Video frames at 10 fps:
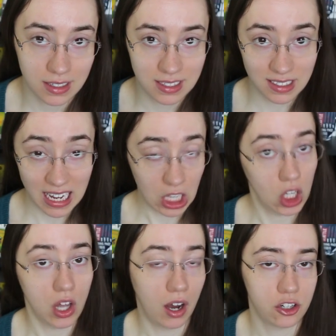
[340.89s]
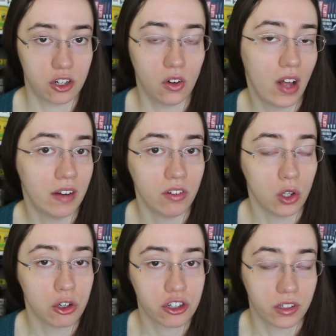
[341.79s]
psychological
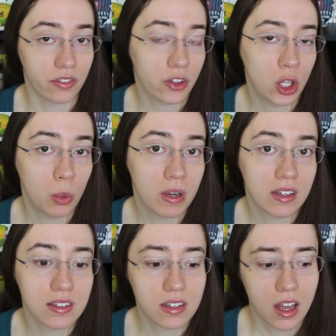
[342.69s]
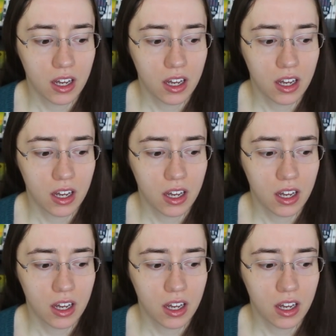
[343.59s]
evolution of humans